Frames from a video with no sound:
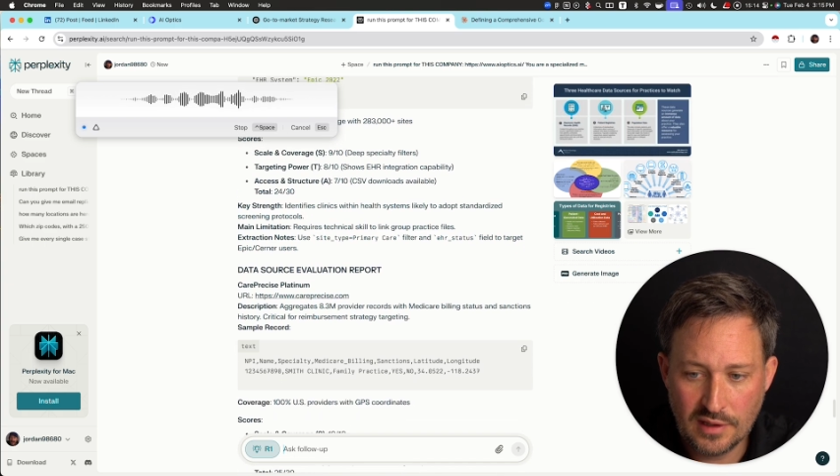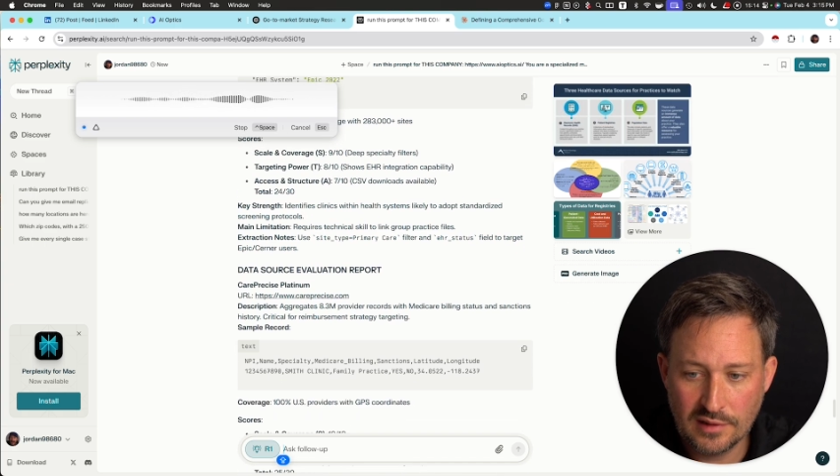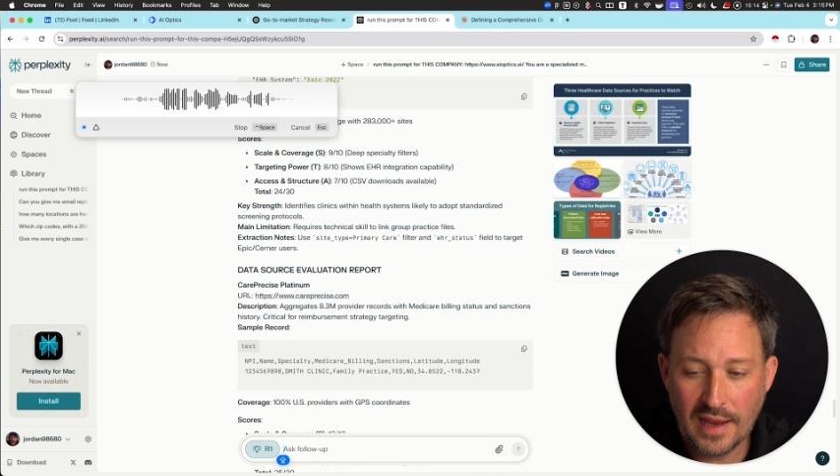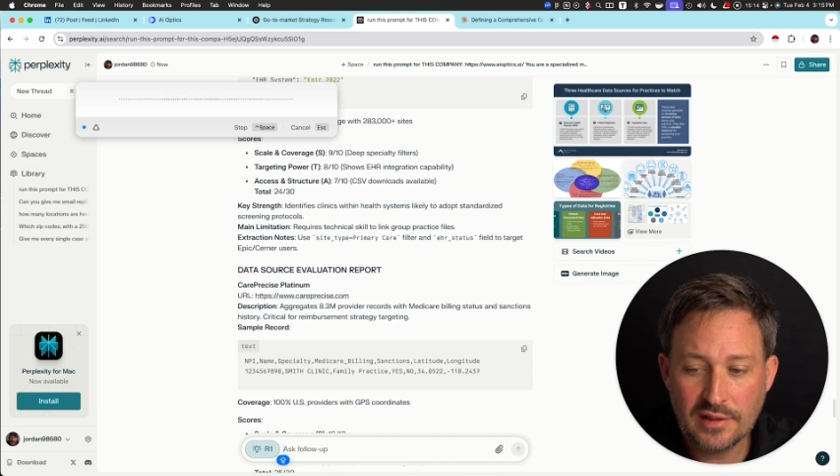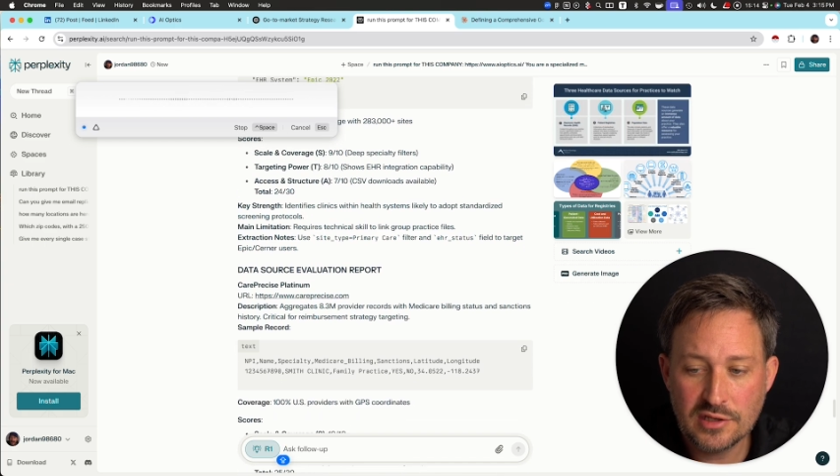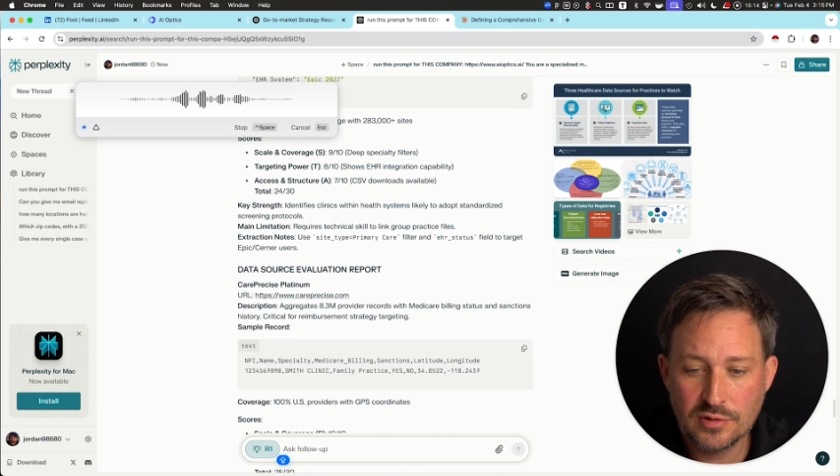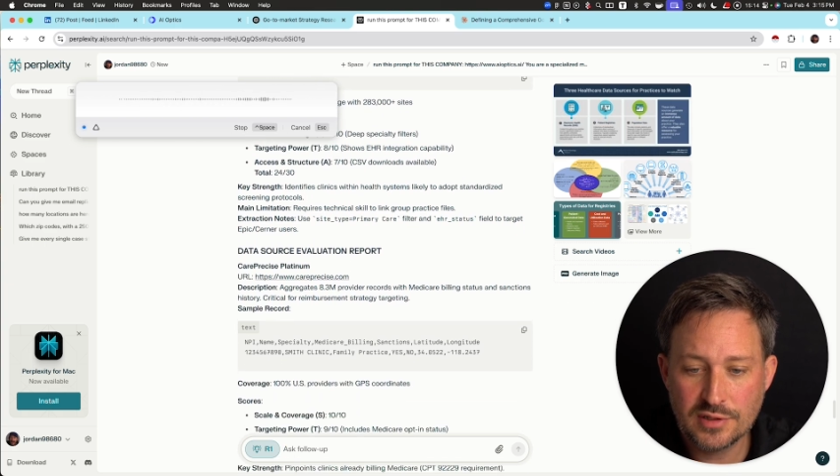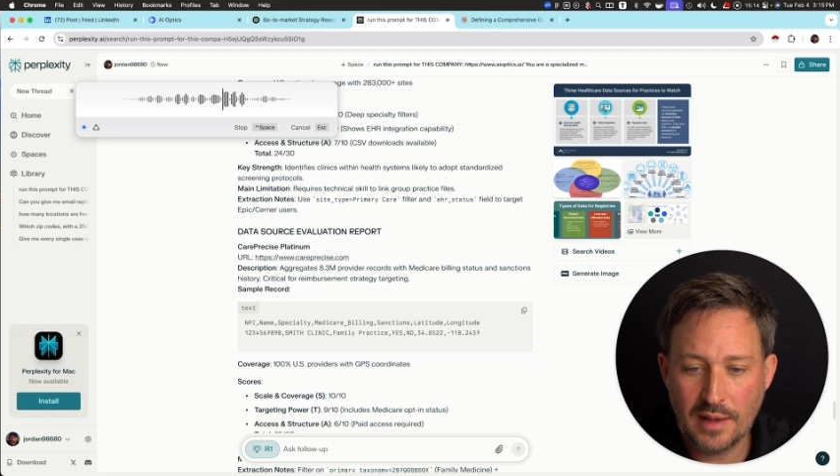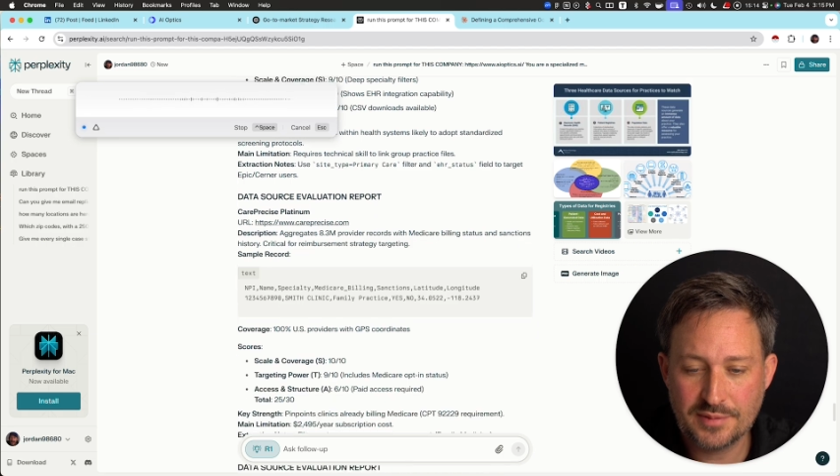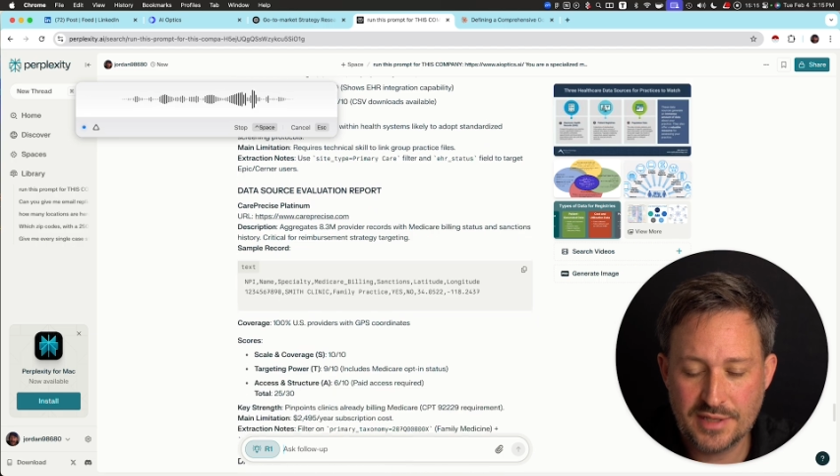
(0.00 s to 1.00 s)
likely to
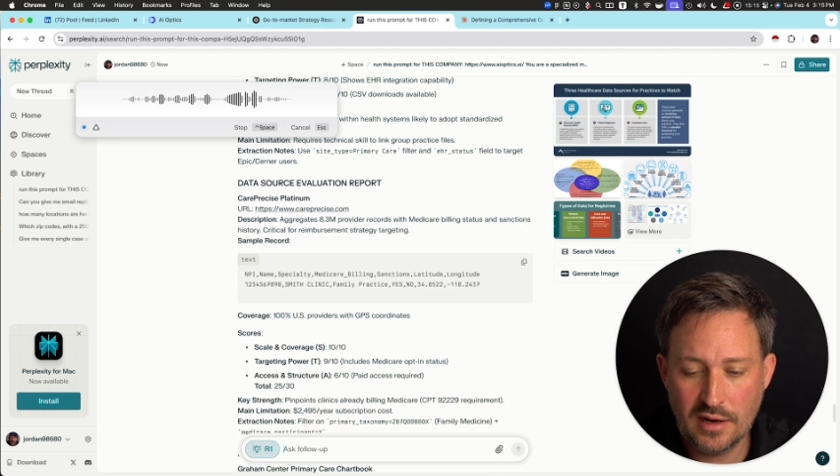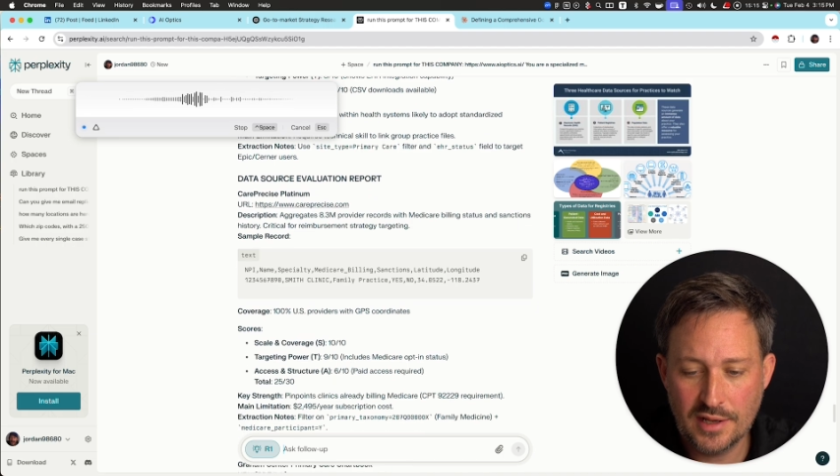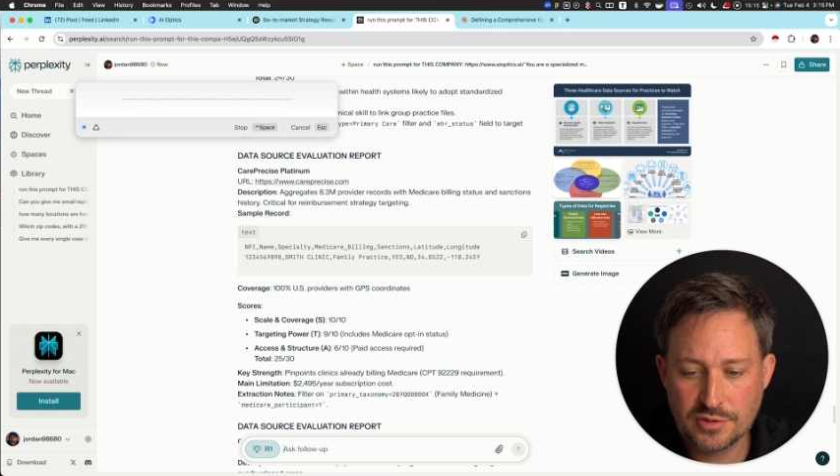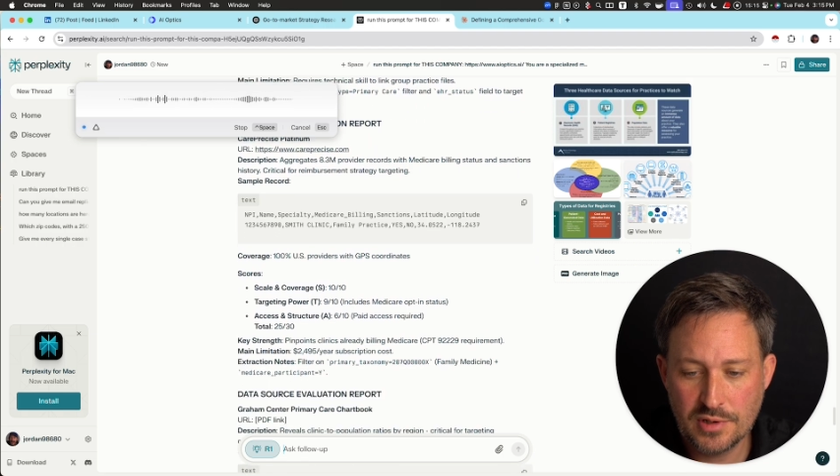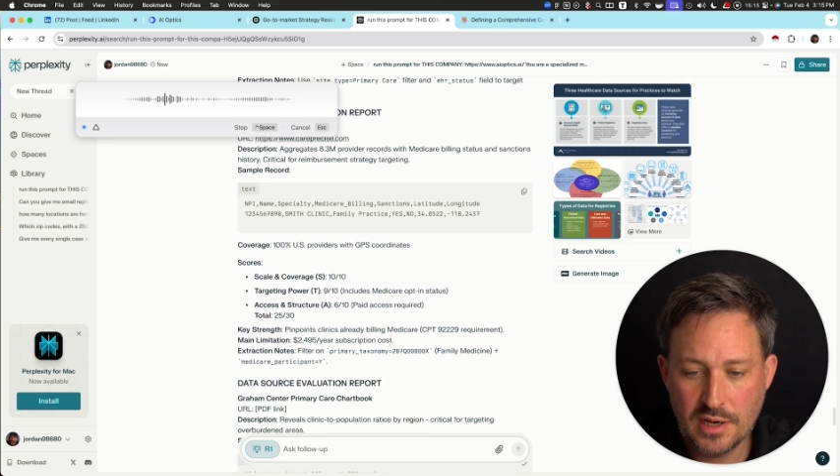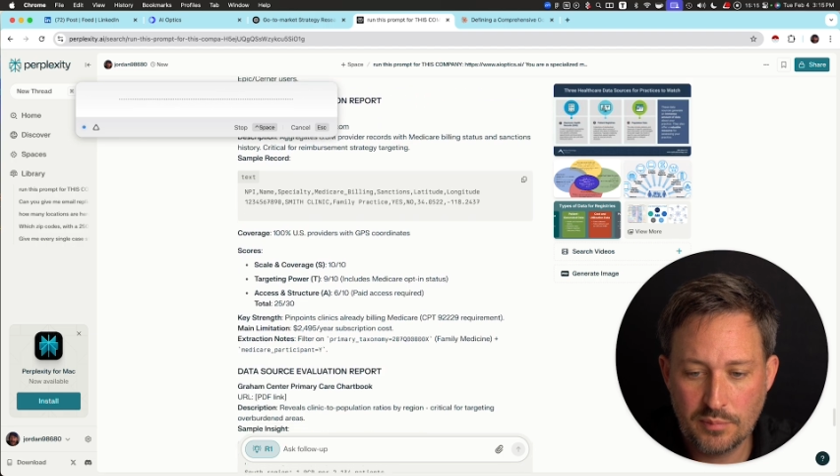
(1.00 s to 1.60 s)
adopt standardized screening